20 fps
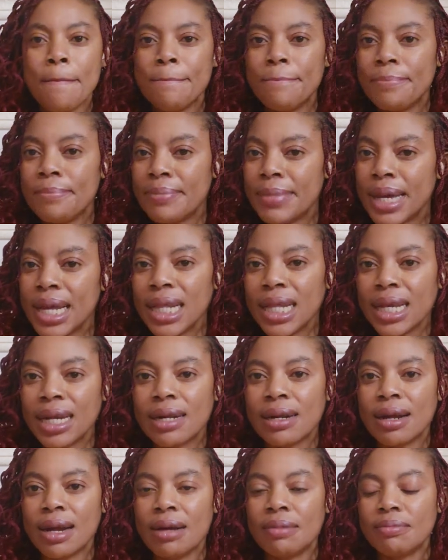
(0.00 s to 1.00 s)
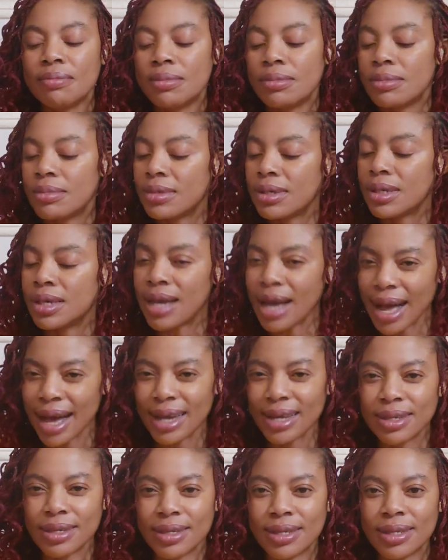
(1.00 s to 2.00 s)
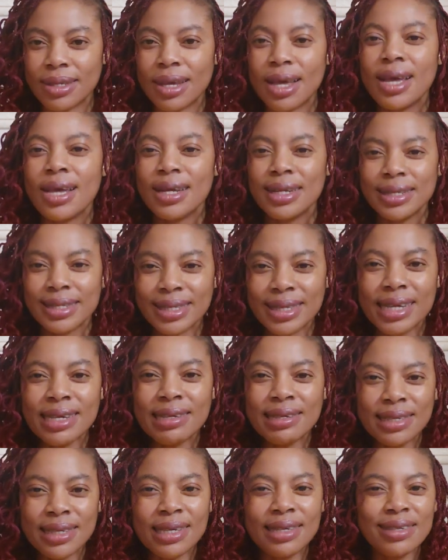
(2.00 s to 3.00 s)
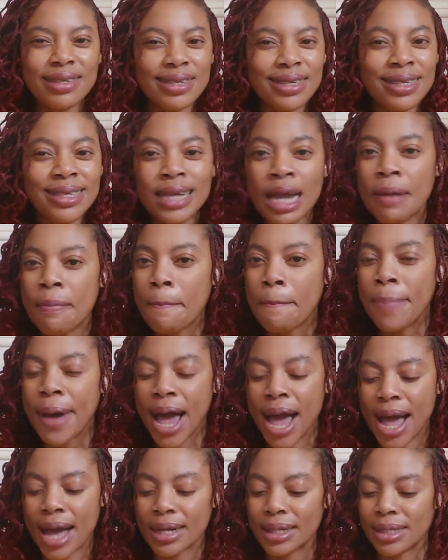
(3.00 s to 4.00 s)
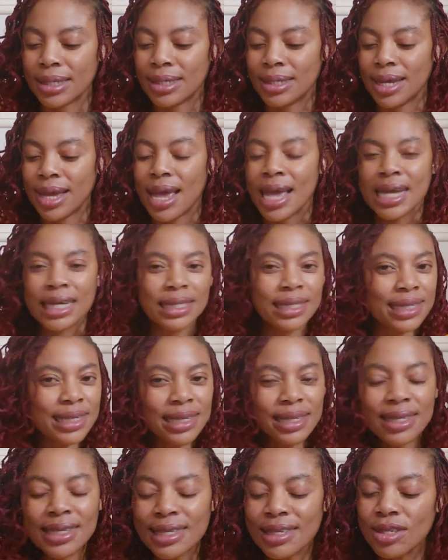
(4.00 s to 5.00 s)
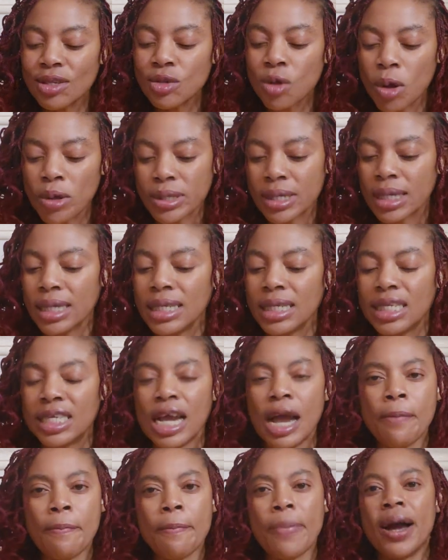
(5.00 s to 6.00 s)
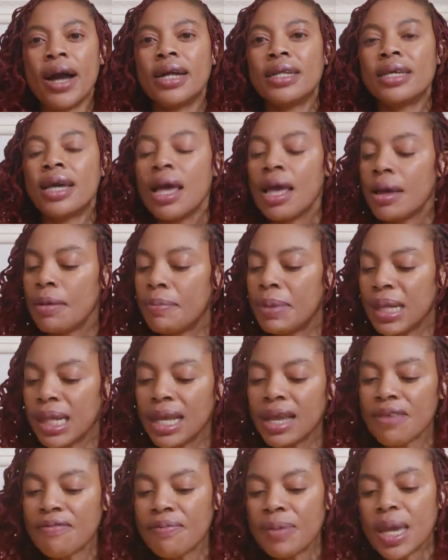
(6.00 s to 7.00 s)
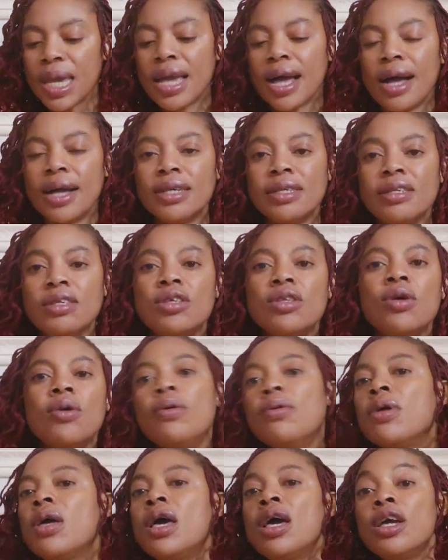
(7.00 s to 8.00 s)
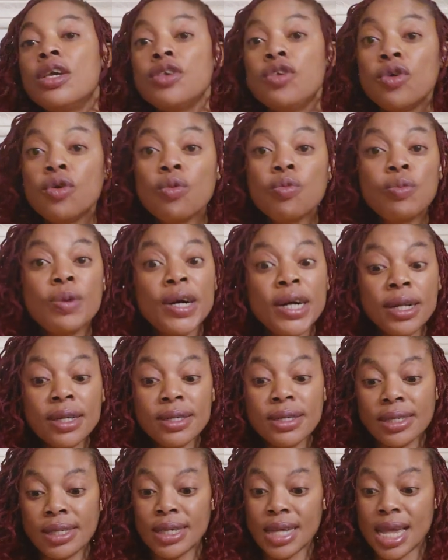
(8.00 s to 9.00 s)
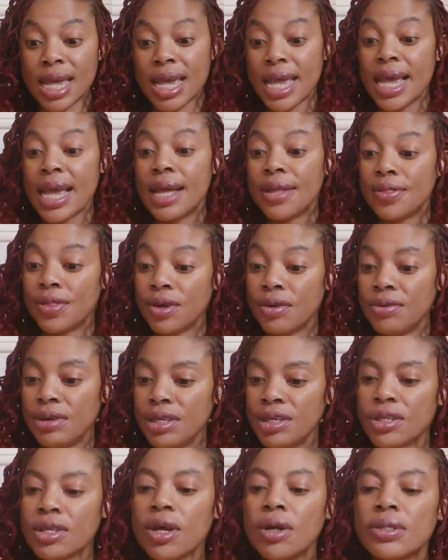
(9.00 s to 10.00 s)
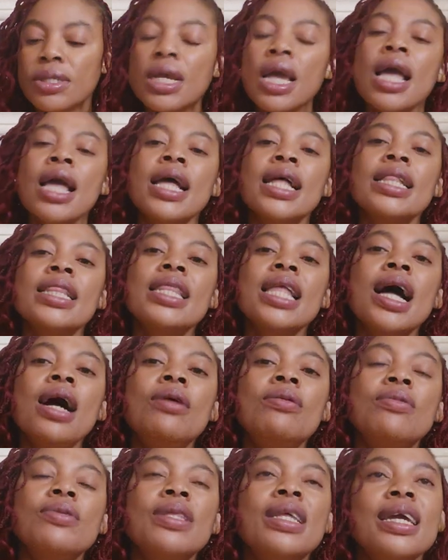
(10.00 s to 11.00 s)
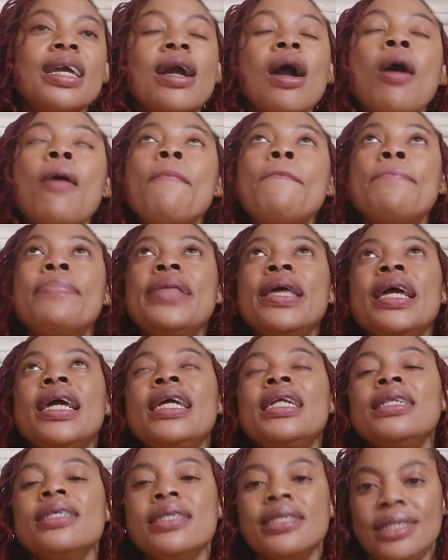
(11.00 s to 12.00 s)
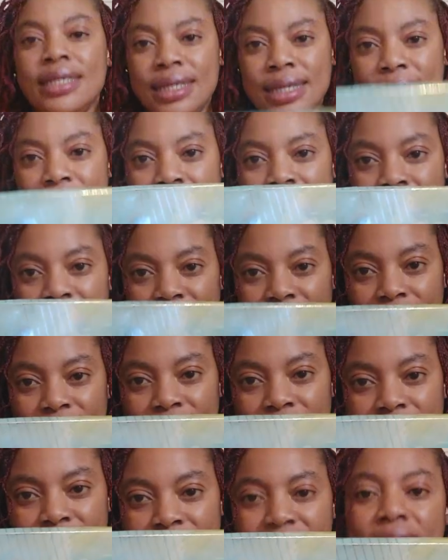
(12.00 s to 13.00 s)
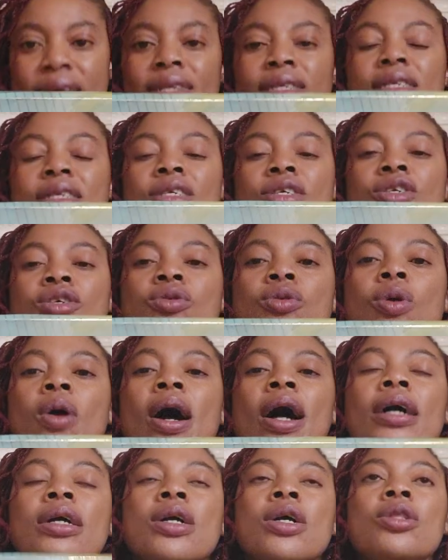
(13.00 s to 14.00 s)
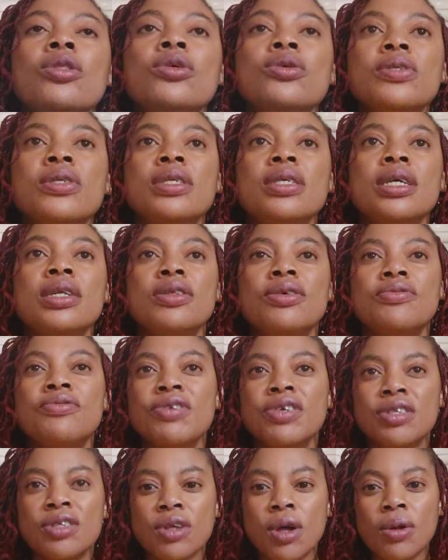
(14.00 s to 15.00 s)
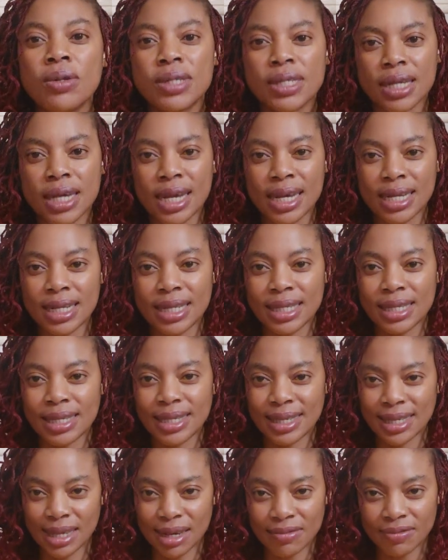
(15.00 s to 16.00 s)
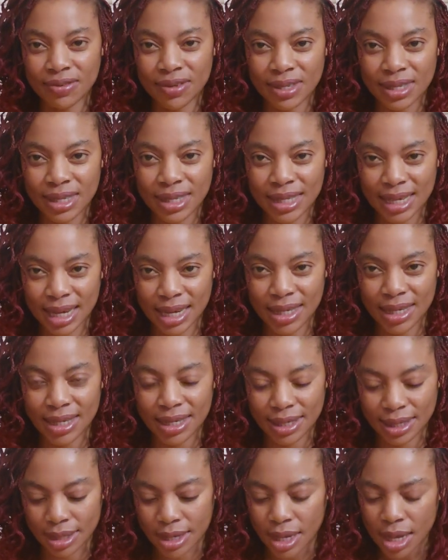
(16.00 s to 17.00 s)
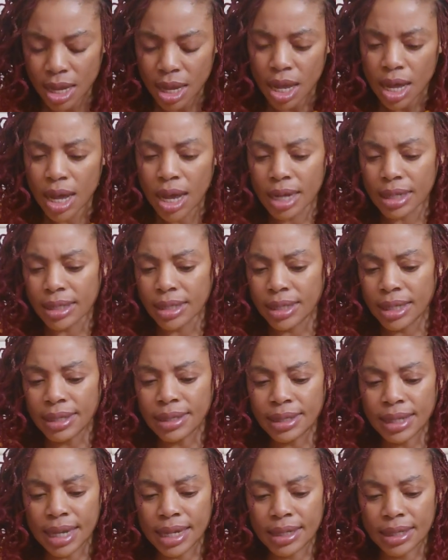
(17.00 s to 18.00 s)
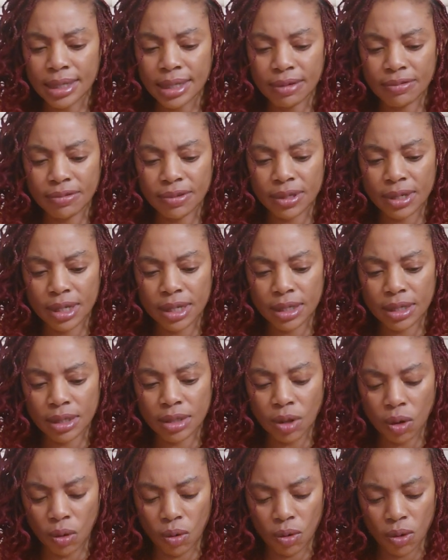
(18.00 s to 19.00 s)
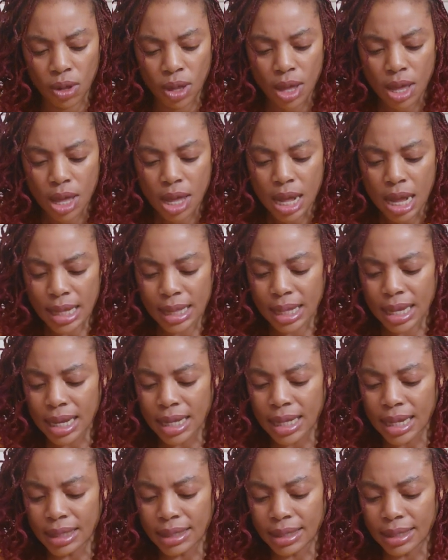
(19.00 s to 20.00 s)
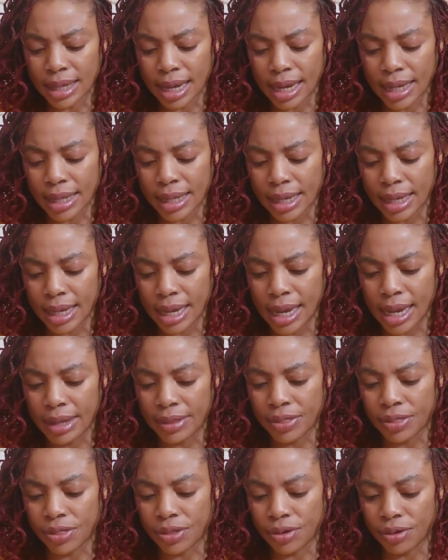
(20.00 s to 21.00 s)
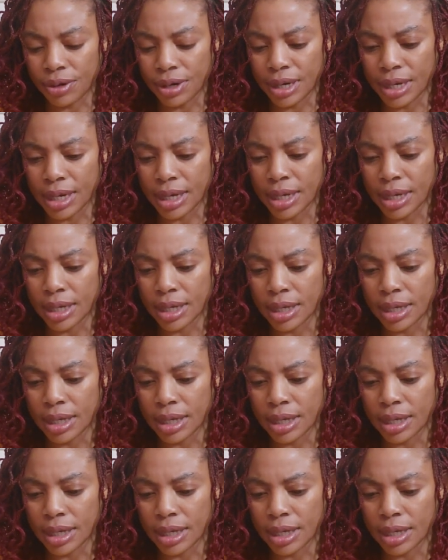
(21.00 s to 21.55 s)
milligram. Guys, this is jam-packed. This is totally jam-packed. Believe me, guys, you know, you will see the results. Now, the company says that you are going to see the results in 7 days. Did they say in 7 days? No. I think they said in three